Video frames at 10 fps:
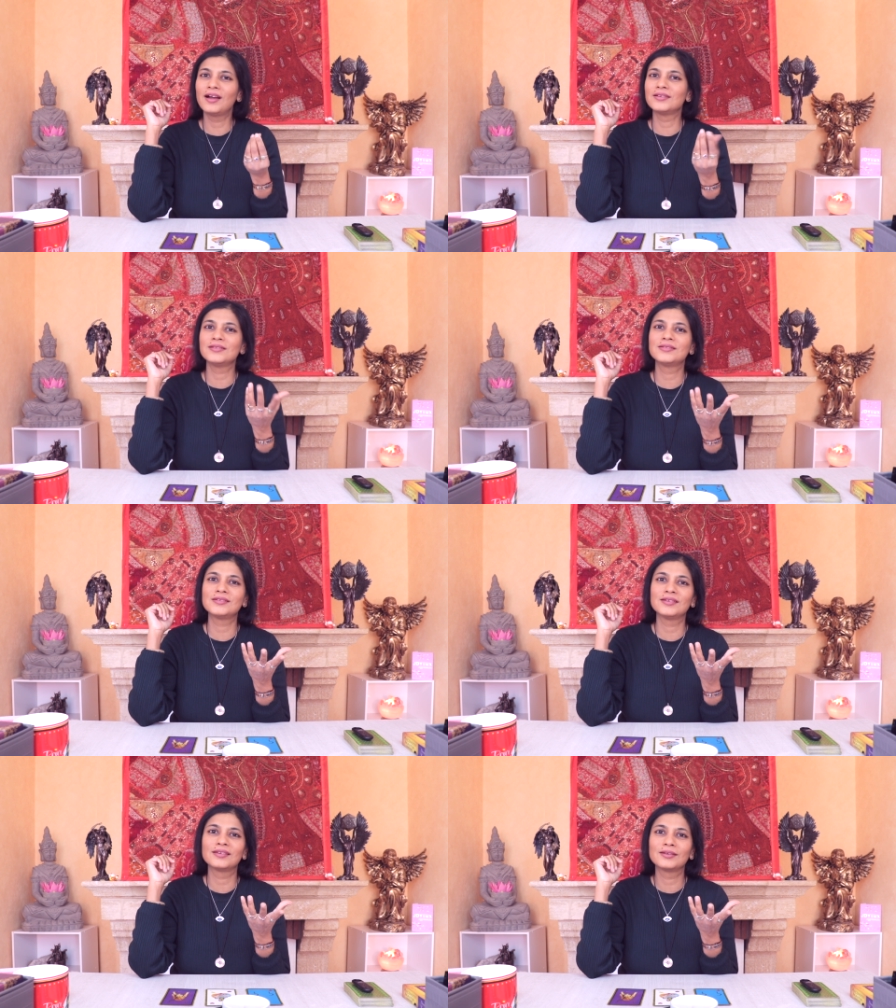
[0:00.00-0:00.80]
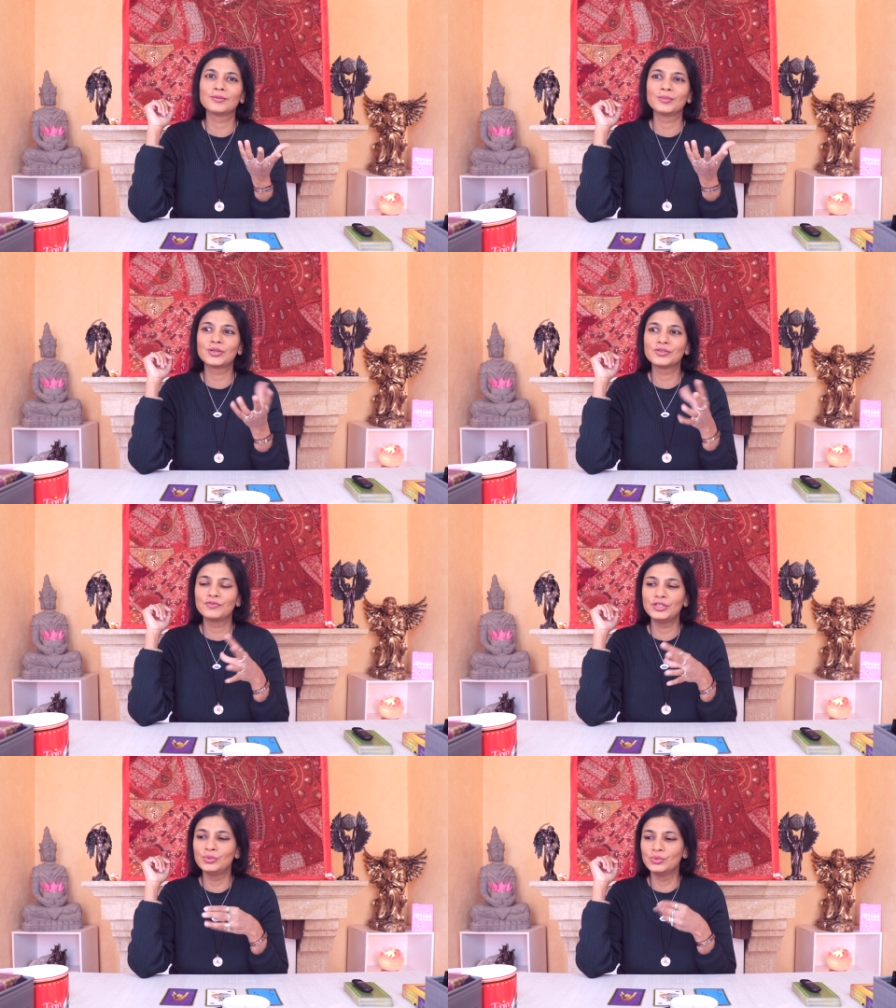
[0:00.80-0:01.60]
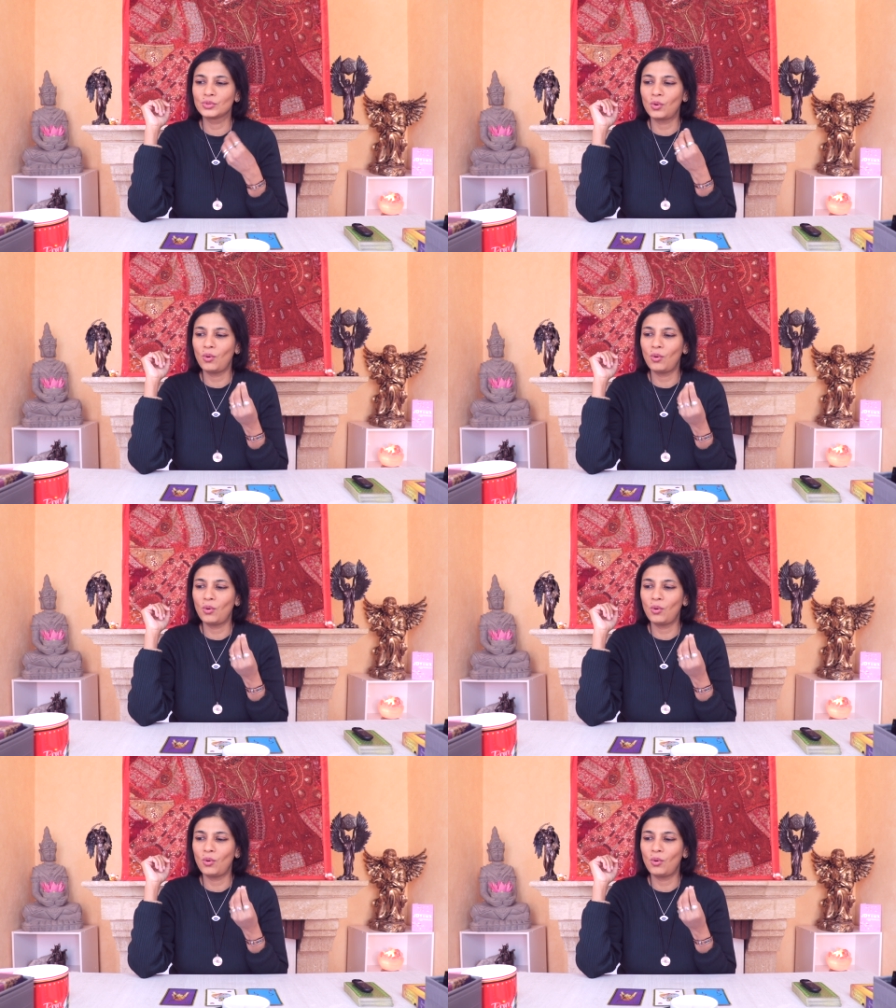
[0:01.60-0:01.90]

artistic because we use